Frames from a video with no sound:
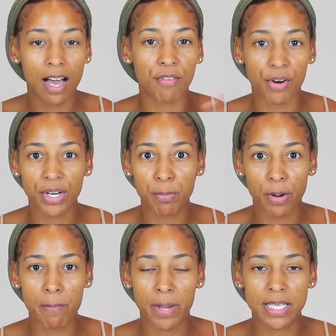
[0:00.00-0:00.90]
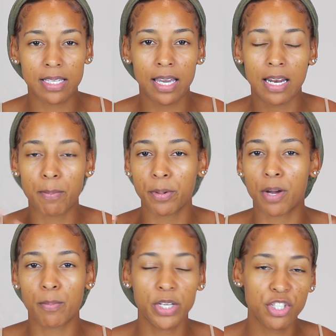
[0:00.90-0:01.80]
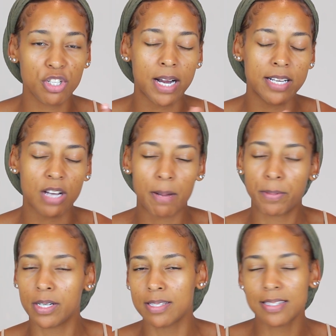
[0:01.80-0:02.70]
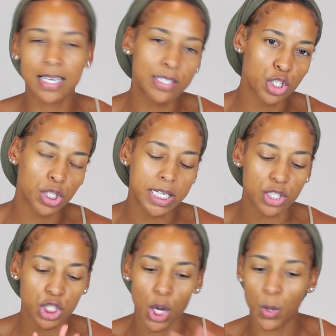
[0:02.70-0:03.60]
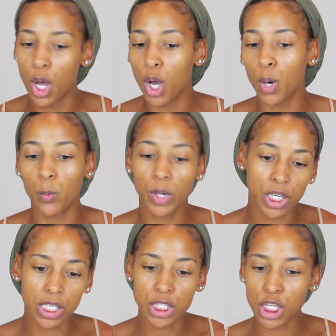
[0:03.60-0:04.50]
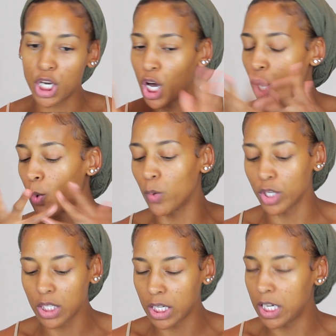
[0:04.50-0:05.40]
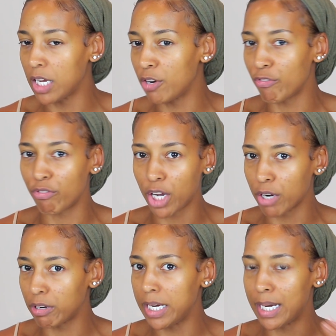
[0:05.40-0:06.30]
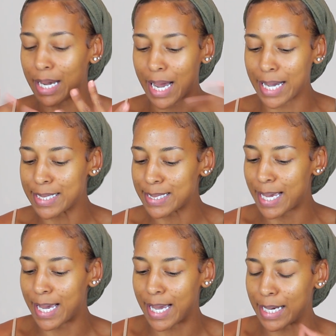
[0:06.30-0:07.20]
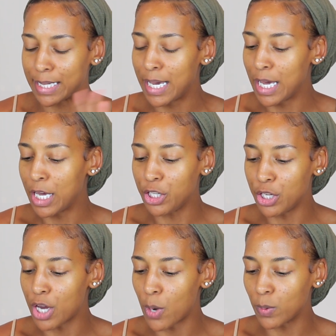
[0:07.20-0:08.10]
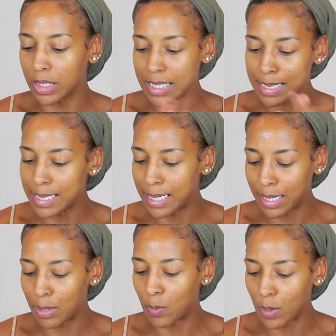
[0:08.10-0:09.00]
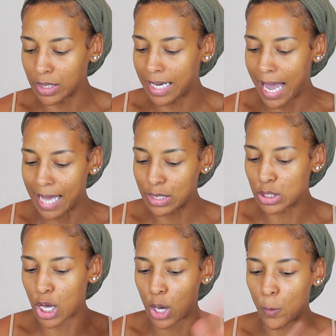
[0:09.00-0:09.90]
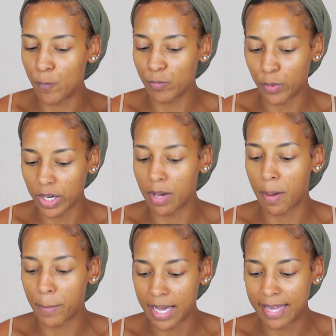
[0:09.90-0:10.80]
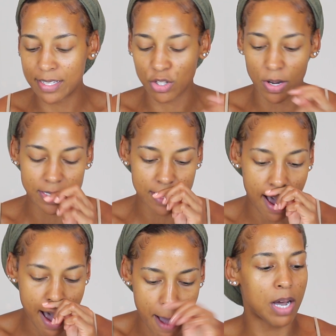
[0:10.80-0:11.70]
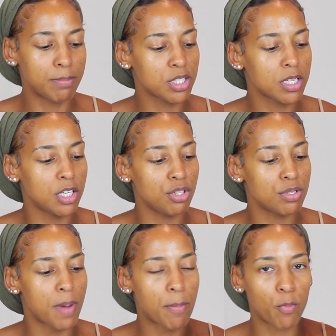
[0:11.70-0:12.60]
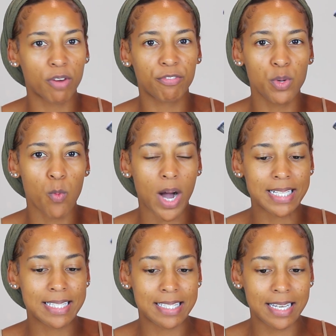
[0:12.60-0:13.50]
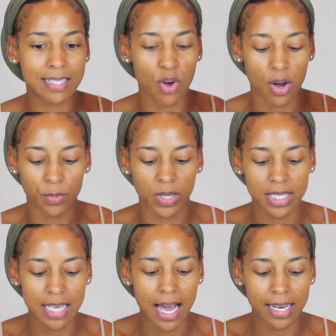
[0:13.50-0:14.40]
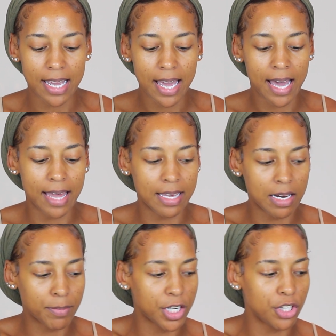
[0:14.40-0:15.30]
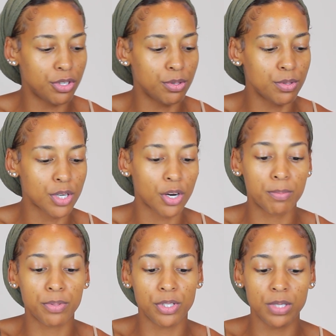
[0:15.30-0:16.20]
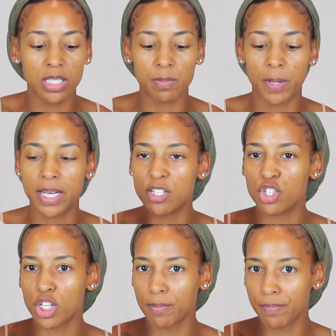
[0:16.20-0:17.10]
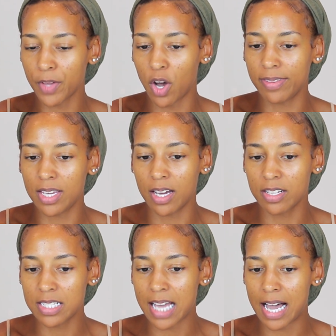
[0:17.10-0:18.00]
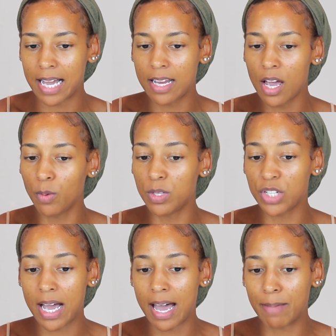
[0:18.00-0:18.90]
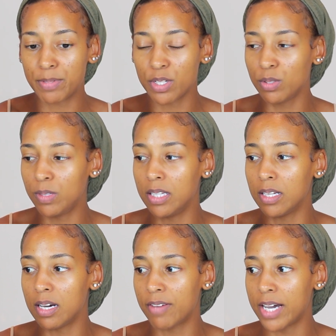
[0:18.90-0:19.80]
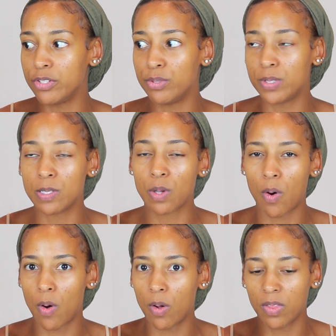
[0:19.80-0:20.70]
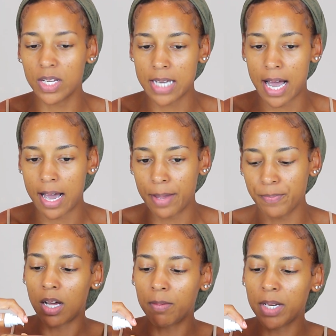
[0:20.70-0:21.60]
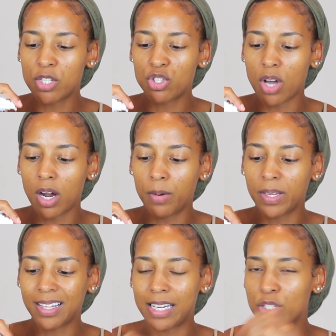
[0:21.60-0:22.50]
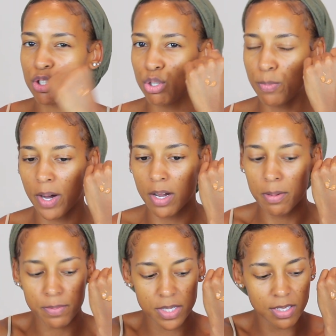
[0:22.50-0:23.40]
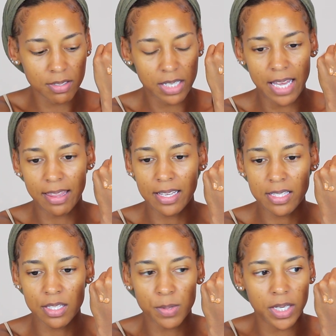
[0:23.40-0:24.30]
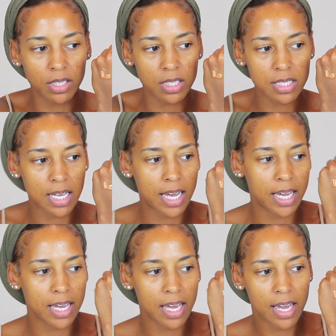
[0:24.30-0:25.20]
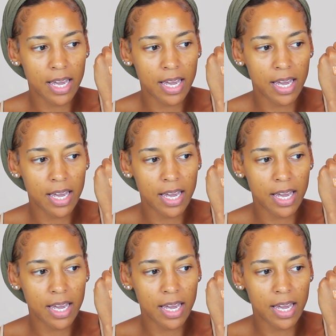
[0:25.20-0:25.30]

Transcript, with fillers: I've already prepped my skin. I put on moisturizer, I put on sunscreen. So we're good to go. We're looking very nice and you know, glistening and all of that. So we're gonna apply this on top. I'm just gonna use my Morphe Y6 on one side and then I'm gonna use her beauty sponge on the other side, which I absolutely love. I use this all the time. I'm gonna start with like two pumps and this is what it looks like.